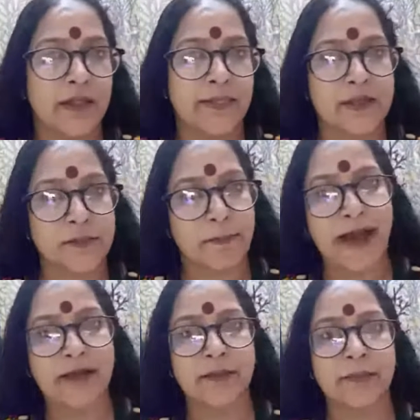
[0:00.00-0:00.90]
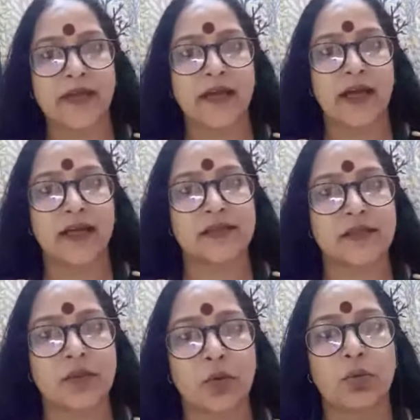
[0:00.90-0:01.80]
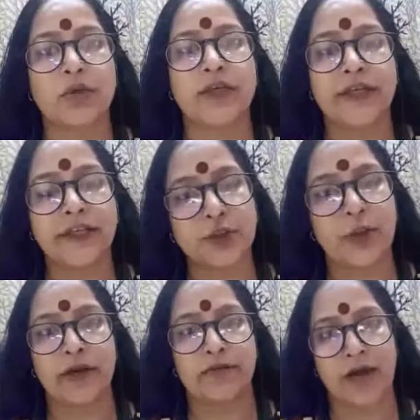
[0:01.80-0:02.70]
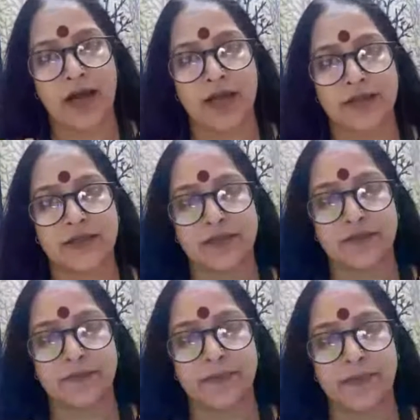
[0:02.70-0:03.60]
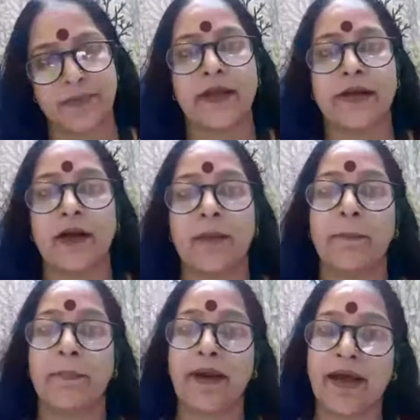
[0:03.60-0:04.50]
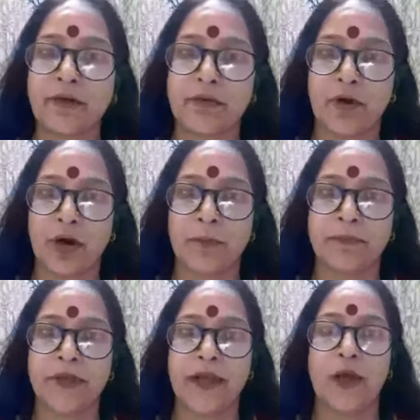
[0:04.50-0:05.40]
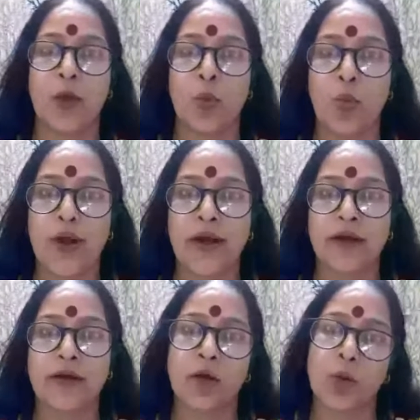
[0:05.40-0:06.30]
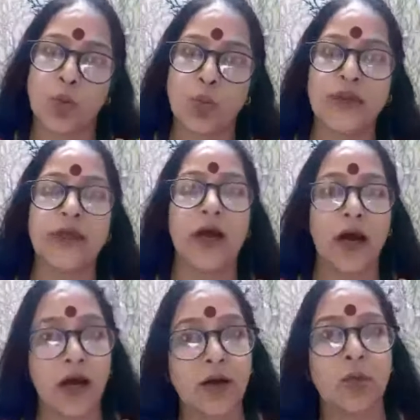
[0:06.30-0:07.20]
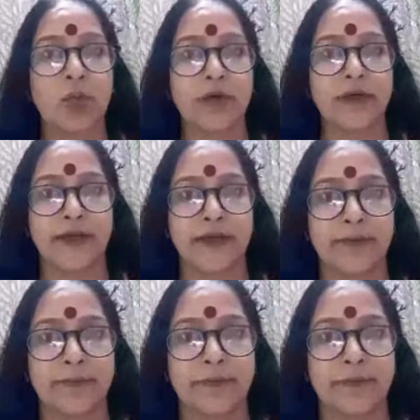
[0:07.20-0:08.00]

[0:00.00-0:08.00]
This pandemic has thrown each one of us in a platform where we are working,